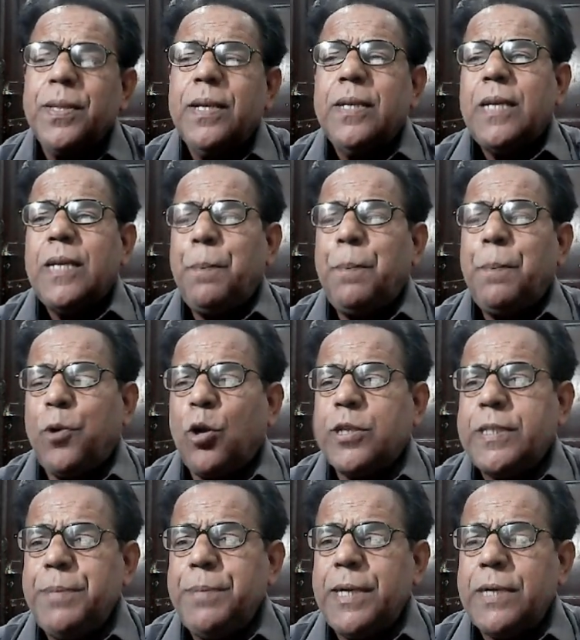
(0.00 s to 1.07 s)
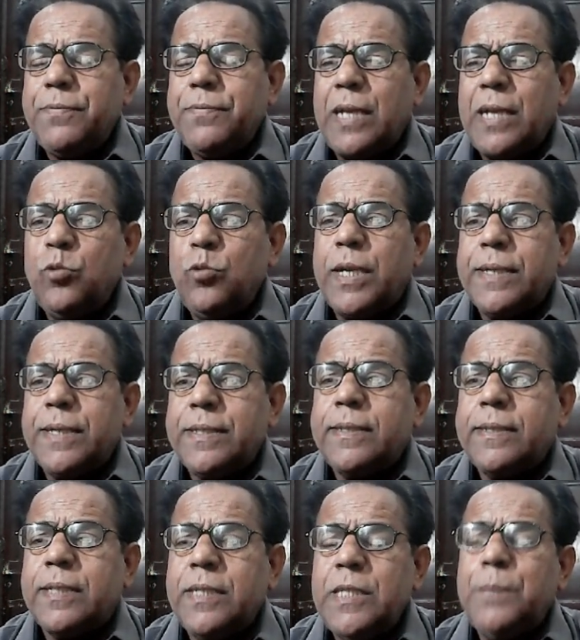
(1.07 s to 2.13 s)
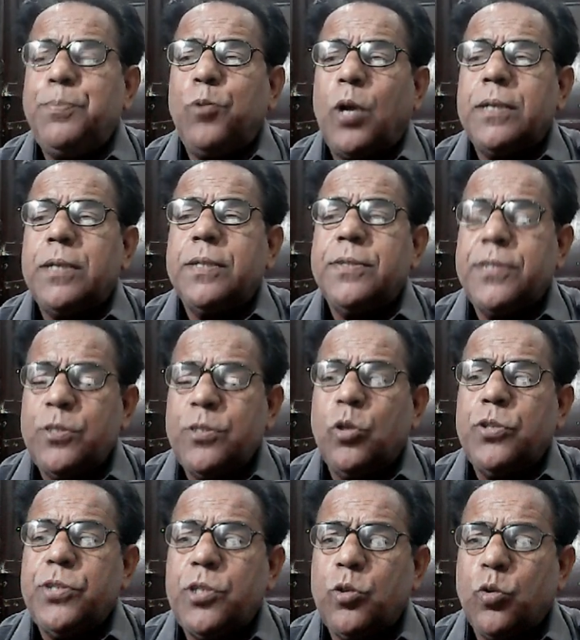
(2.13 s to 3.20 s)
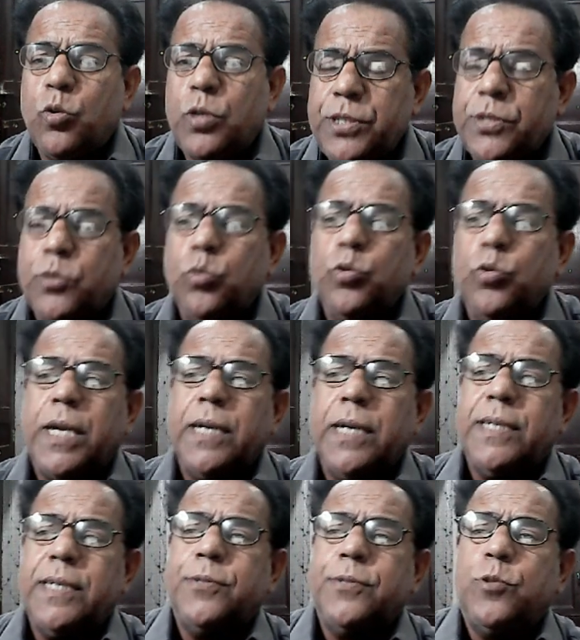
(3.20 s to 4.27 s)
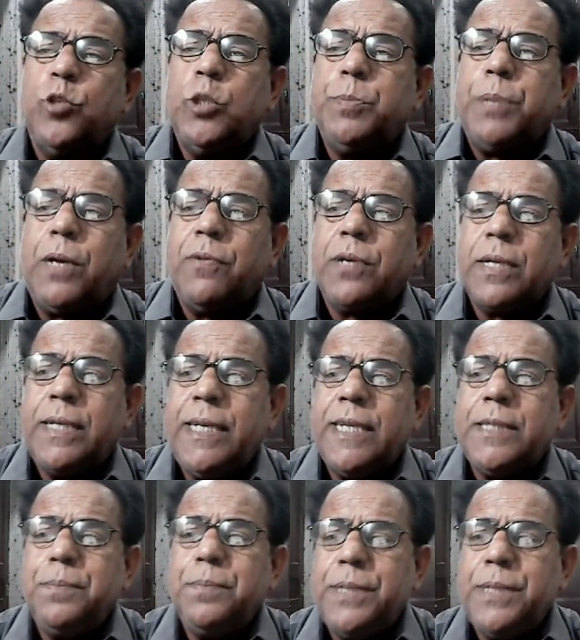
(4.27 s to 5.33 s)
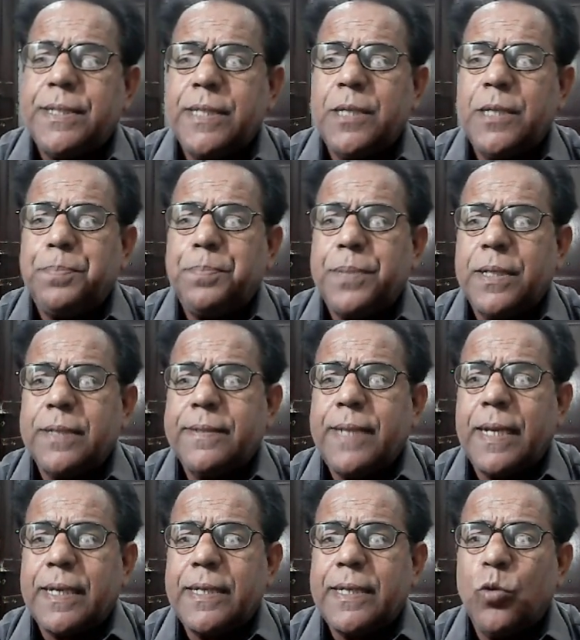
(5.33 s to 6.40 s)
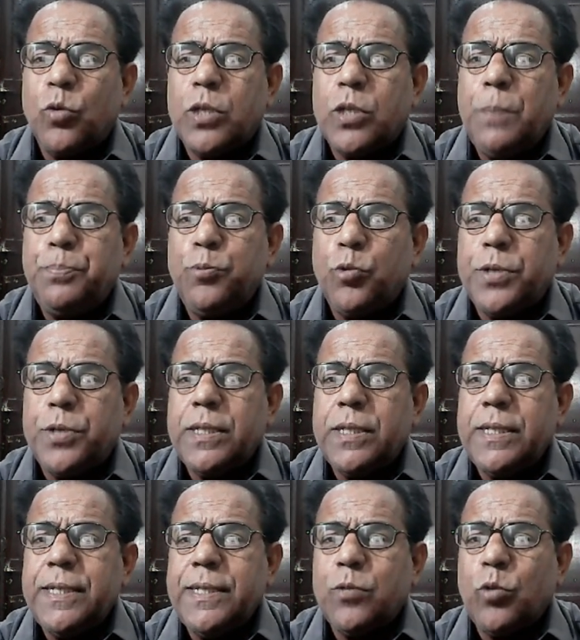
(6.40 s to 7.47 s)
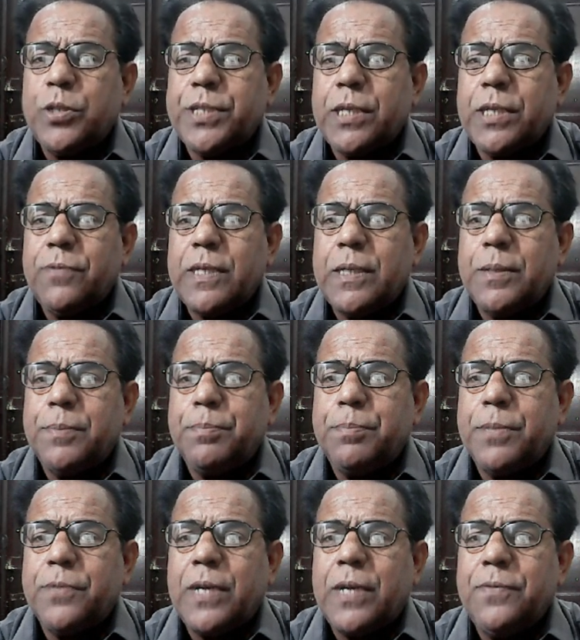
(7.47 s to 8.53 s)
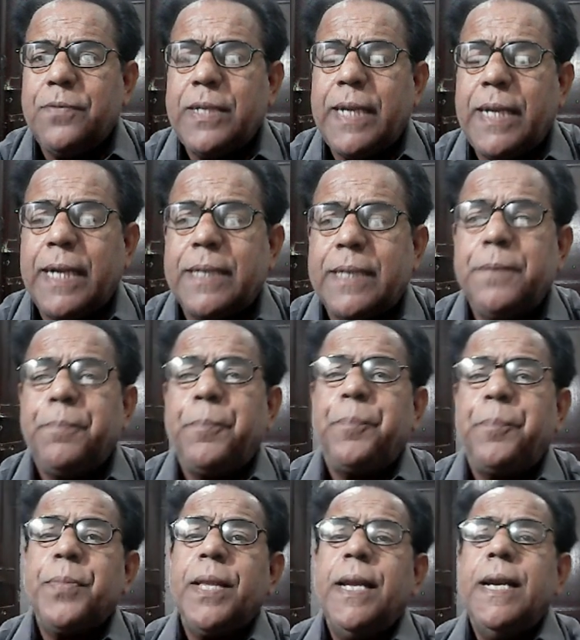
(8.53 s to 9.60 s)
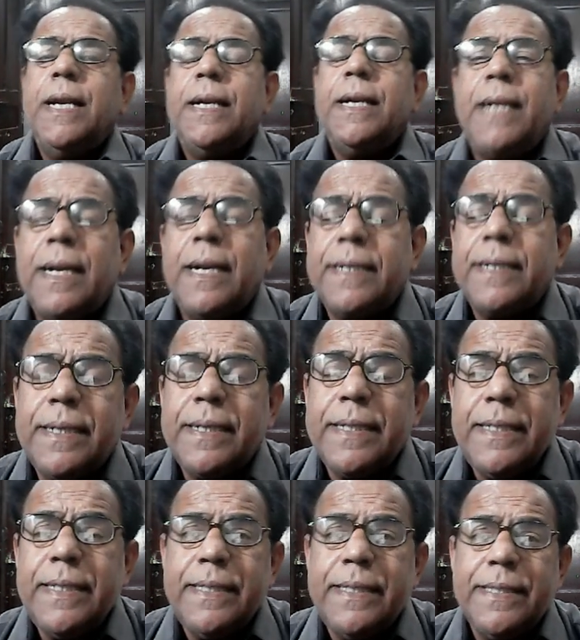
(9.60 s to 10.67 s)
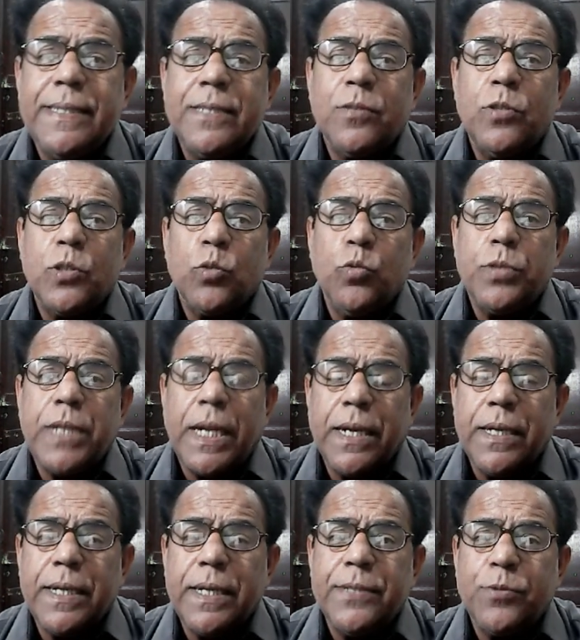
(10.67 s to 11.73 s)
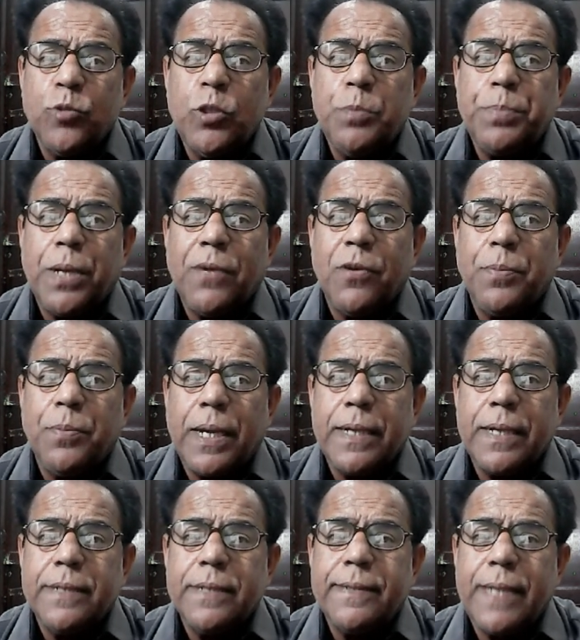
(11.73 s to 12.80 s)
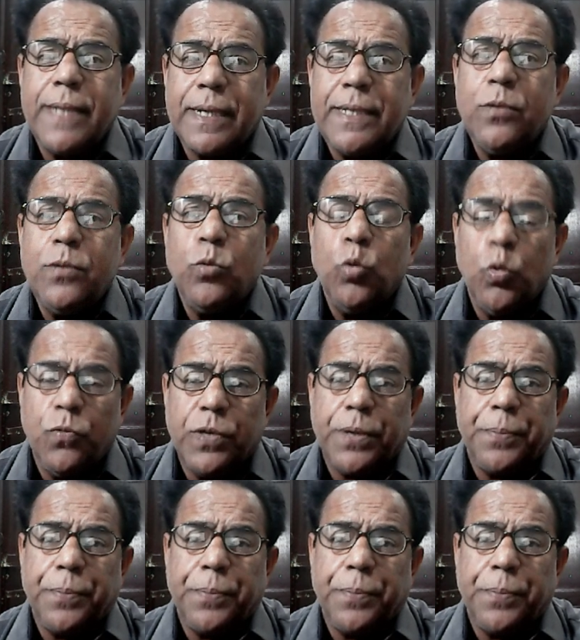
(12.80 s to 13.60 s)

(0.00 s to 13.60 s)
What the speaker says: approximate value, that is 3.00 into 10 raised to the power 8 meter per second. Okay, putting in equation number 1 we get delta t is equal to 10 raised to the power minus second over